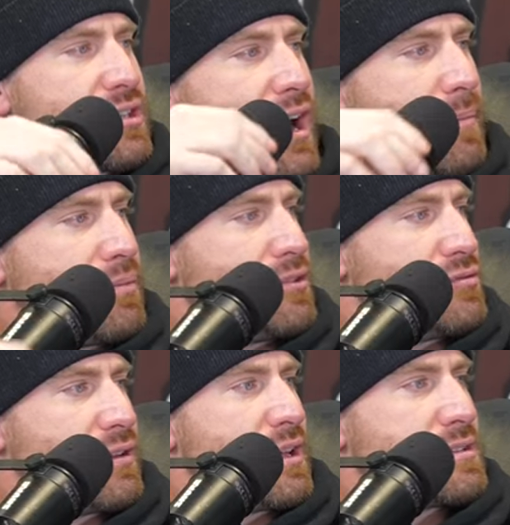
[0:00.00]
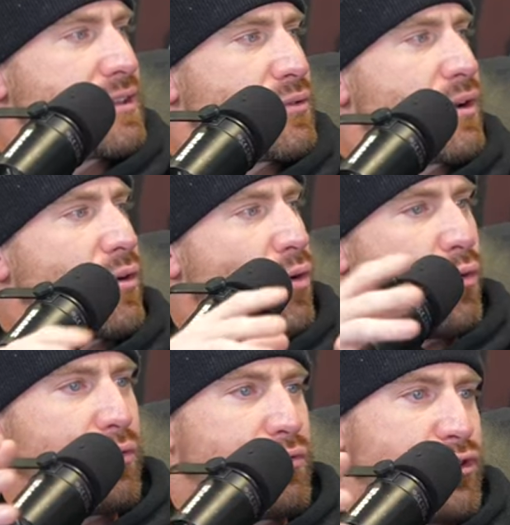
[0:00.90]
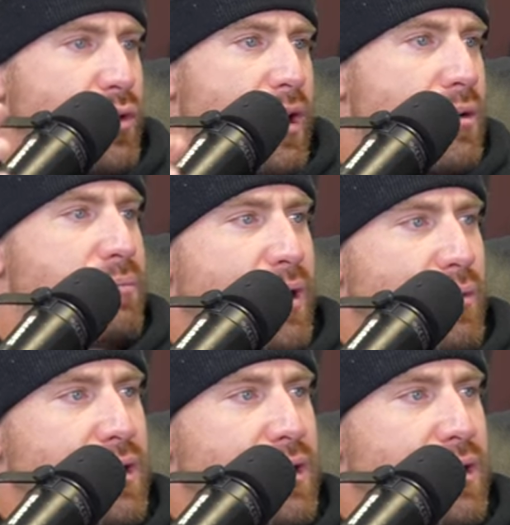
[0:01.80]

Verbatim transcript: stop. Did you realize that throughout yeah. our whole two-hour pot?